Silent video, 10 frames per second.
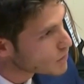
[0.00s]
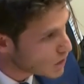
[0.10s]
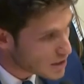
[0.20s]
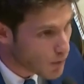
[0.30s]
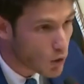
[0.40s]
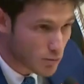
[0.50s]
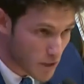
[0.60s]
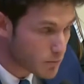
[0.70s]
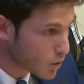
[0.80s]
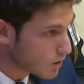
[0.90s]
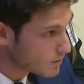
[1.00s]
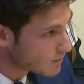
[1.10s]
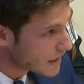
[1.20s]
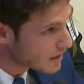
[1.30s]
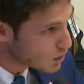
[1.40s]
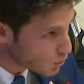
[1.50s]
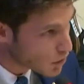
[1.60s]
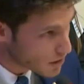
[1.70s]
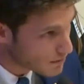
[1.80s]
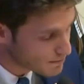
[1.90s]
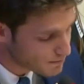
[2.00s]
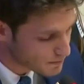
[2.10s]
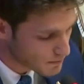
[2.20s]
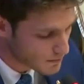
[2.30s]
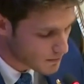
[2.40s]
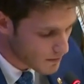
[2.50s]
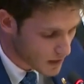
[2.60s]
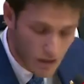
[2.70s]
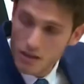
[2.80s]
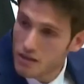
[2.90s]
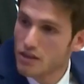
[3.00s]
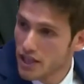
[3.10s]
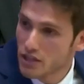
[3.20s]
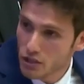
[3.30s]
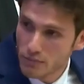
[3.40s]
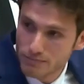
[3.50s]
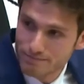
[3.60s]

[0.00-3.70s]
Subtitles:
Because most people would. Thank you.